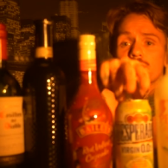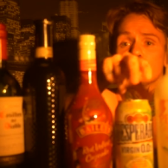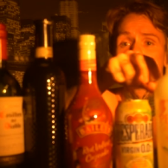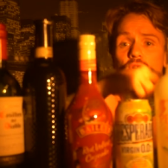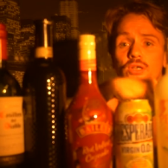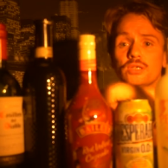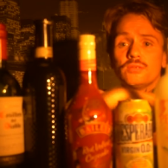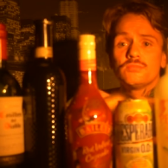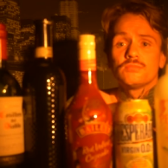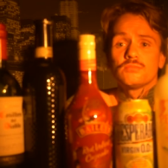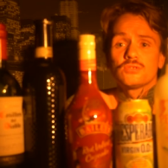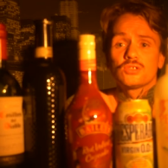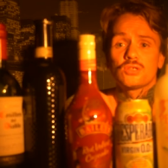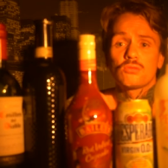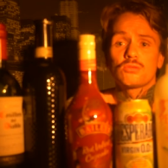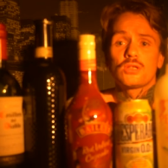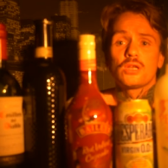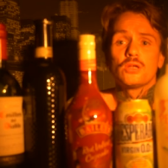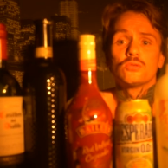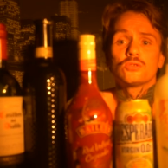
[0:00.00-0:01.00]
right,
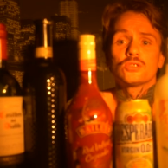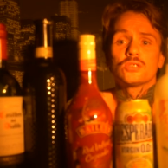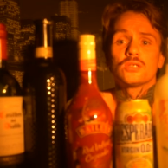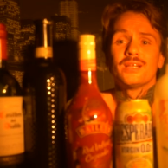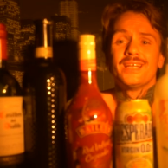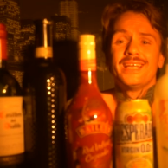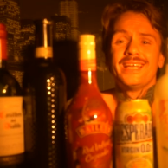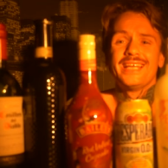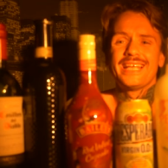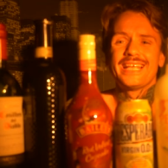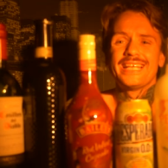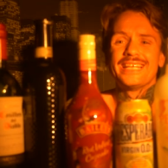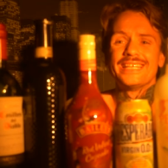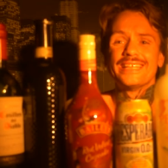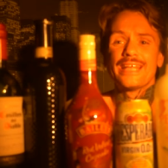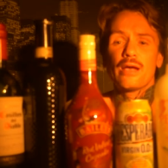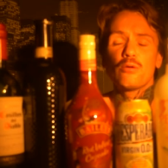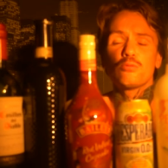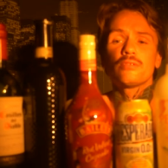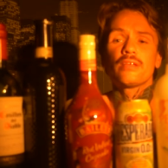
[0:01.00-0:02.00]
so delusional, he
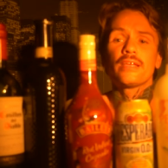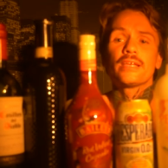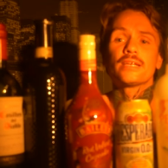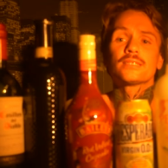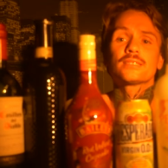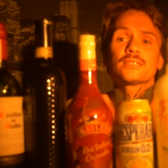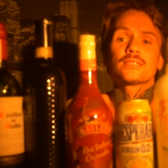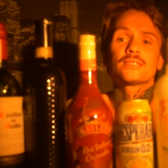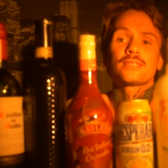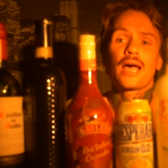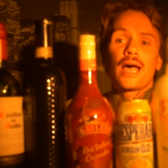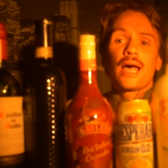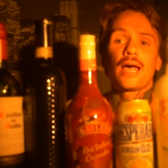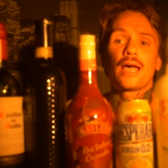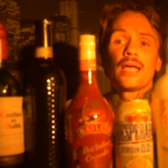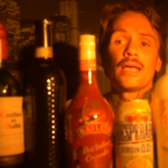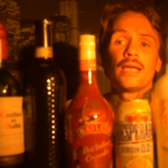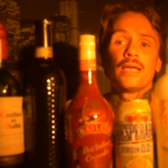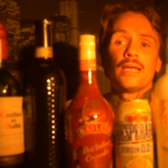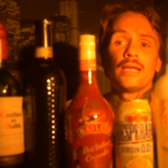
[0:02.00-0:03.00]
now thinks that
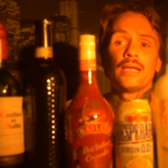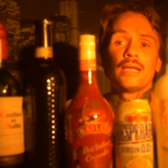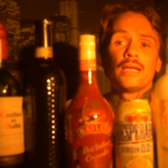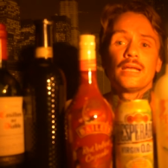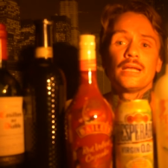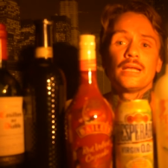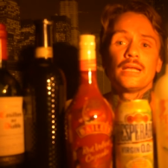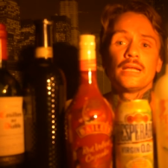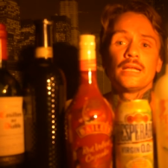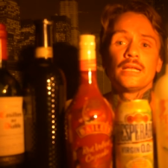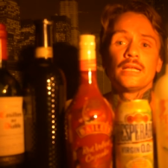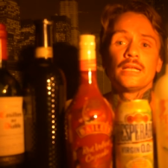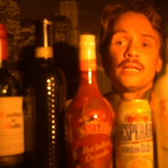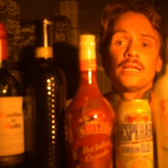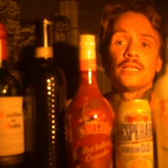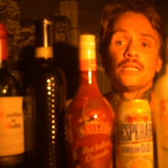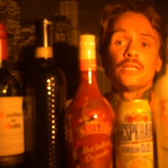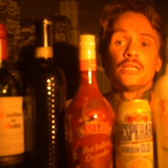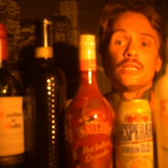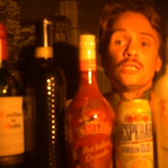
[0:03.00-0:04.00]

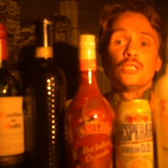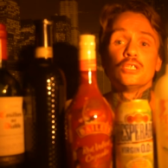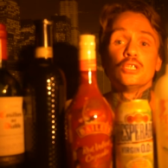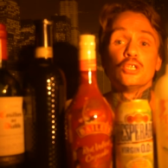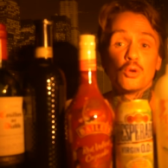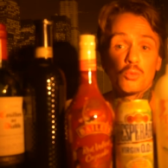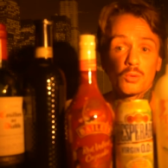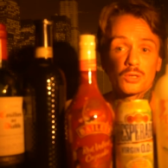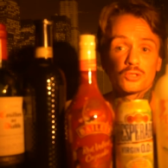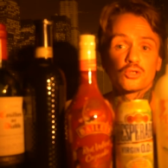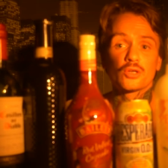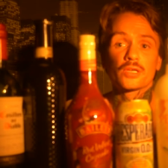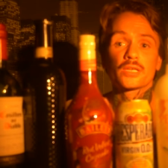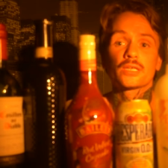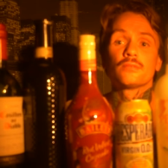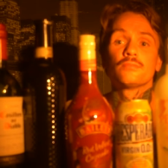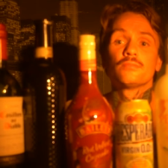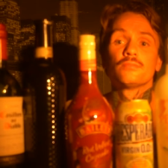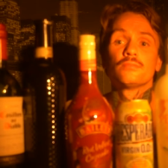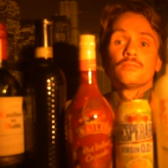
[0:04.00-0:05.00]
you are
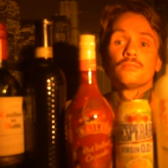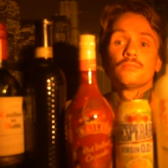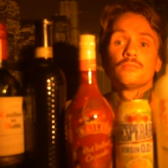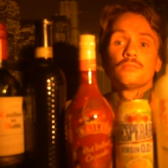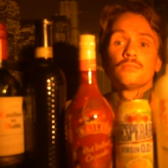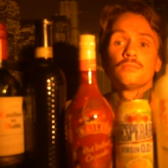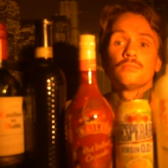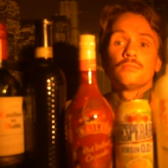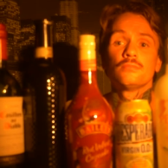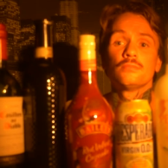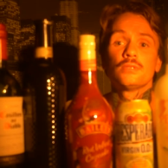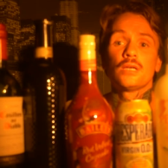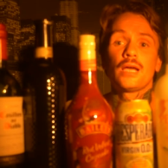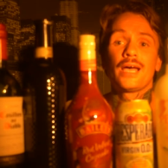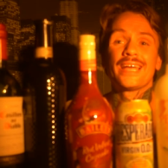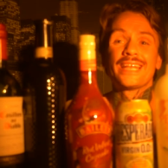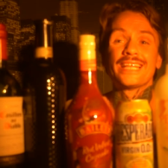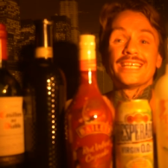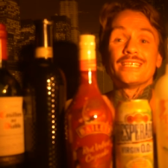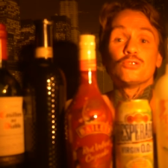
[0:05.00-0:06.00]
drinking,
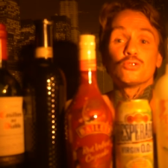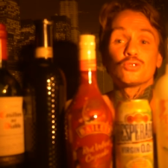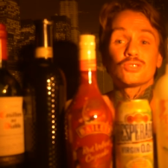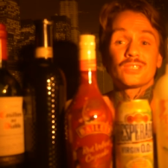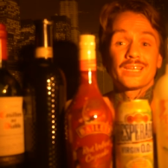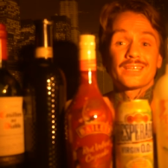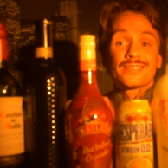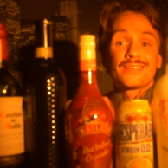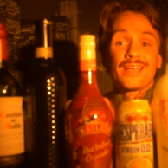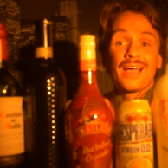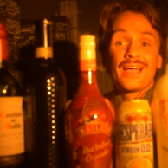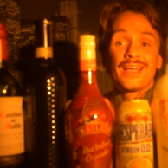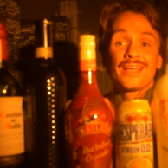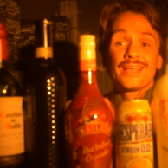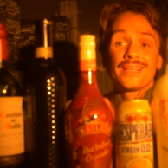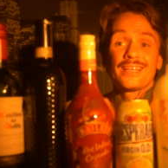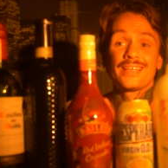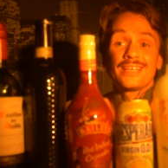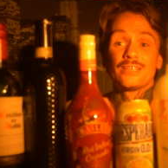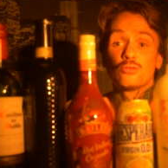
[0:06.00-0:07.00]
and he does think that
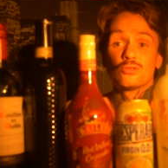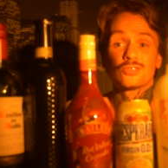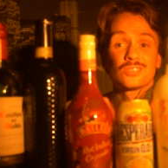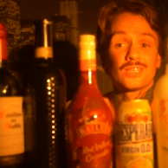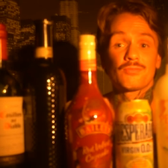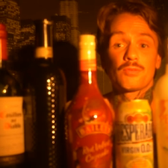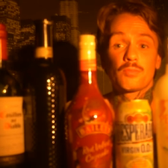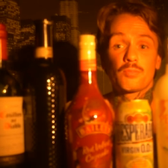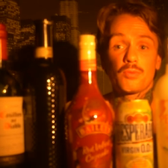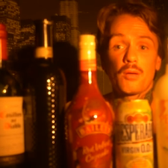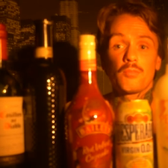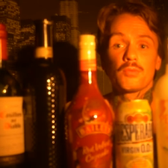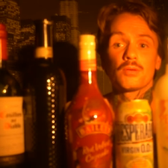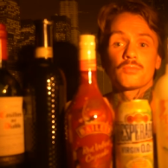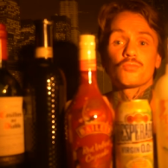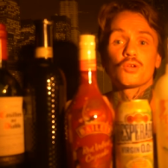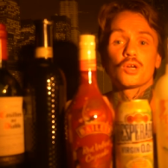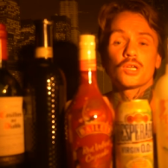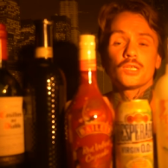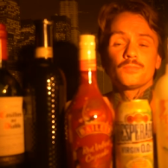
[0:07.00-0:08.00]
he doesn't have a
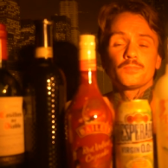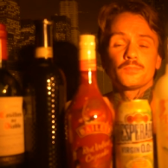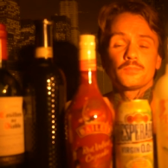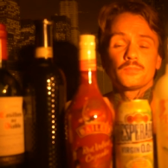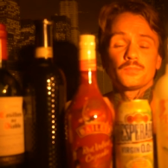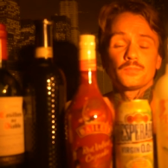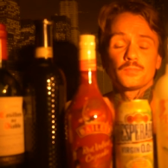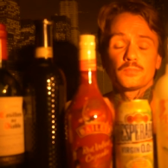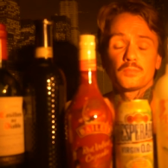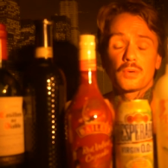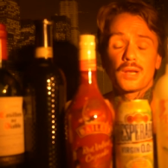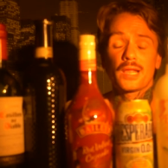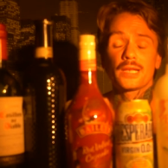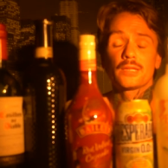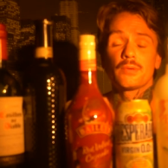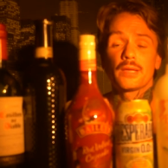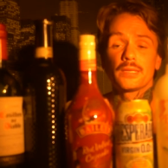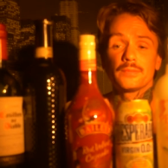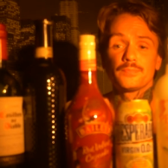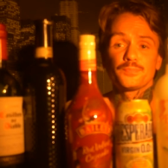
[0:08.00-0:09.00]
problem, right? But
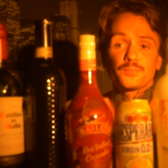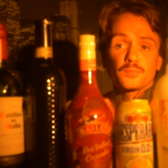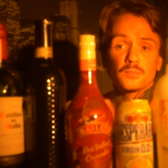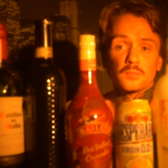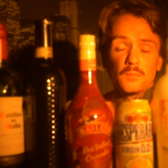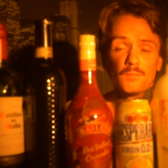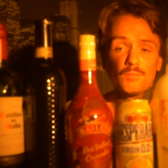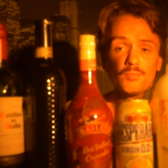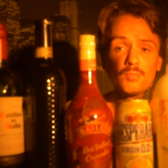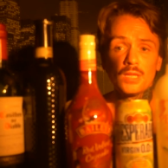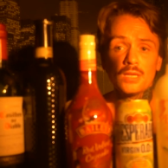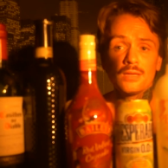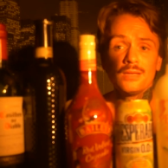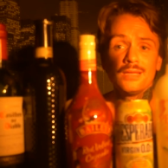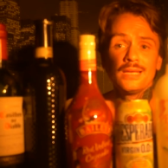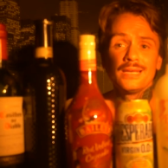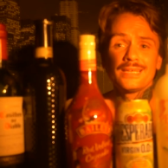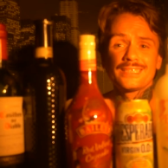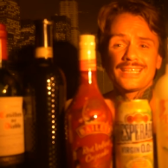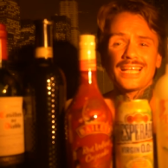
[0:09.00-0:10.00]
anyway,
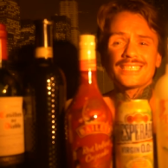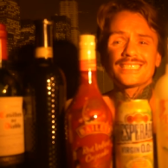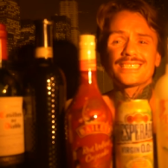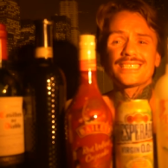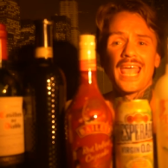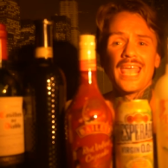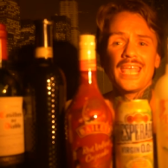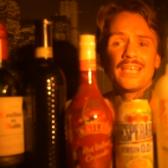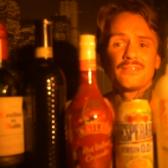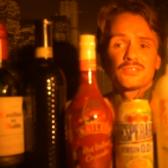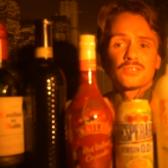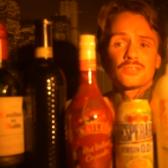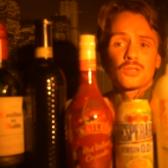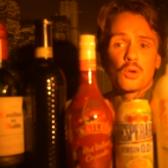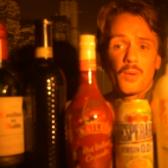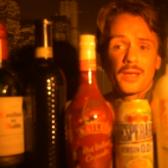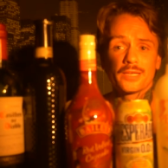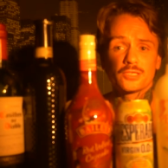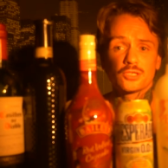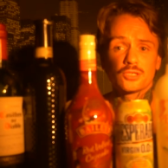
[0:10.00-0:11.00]
that saves the
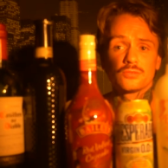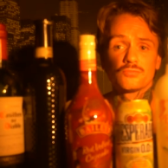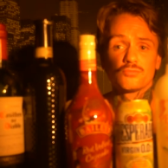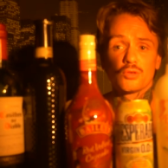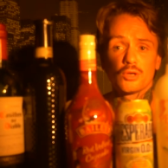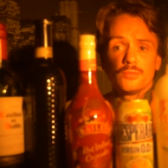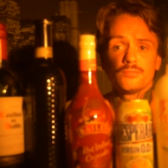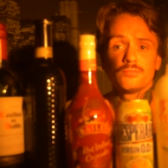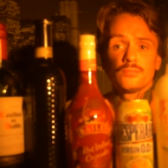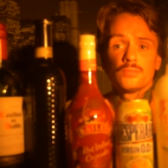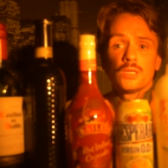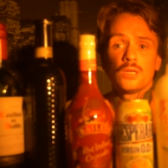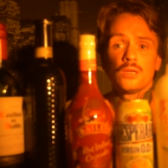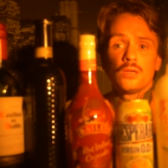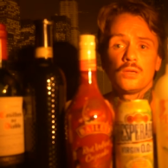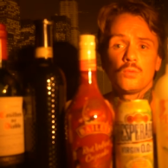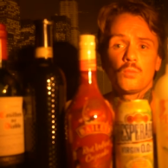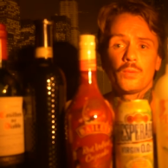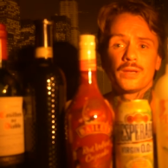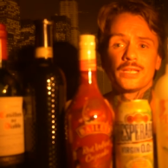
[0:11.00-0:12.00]
question, right?
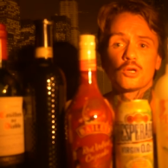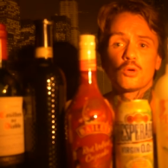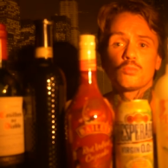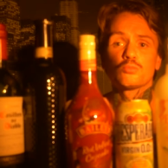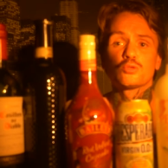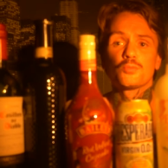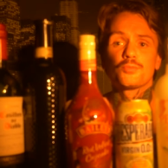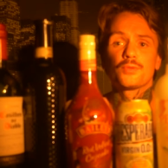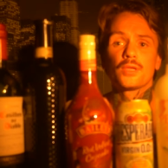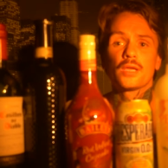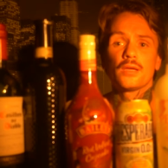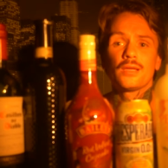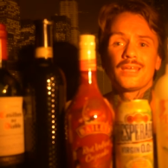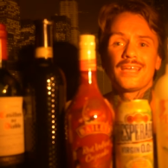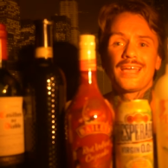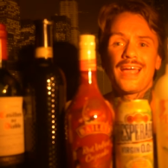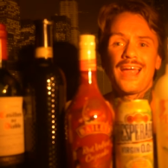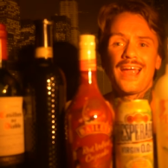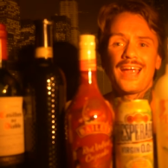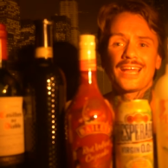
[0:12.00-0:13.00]
When he comes up to you,
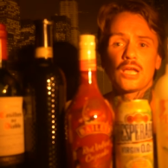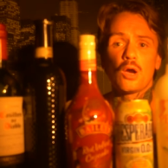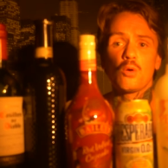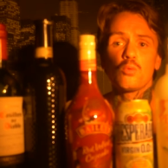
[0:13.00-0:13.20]
are you